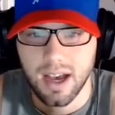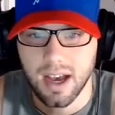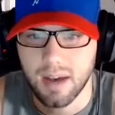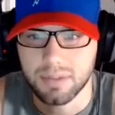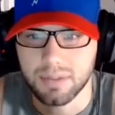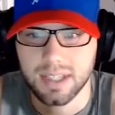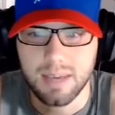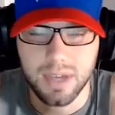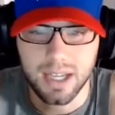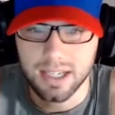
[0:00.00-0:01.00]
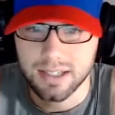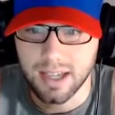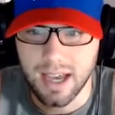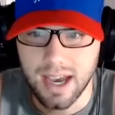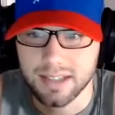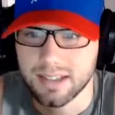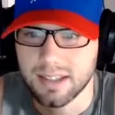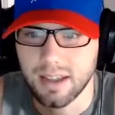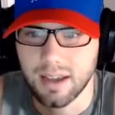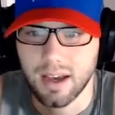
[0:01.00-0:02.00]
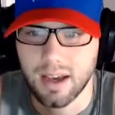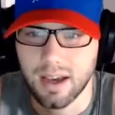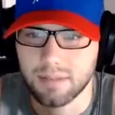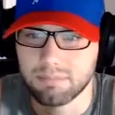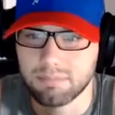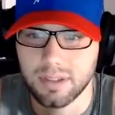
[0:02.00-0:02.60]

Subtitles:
So keep getting it to guys. We're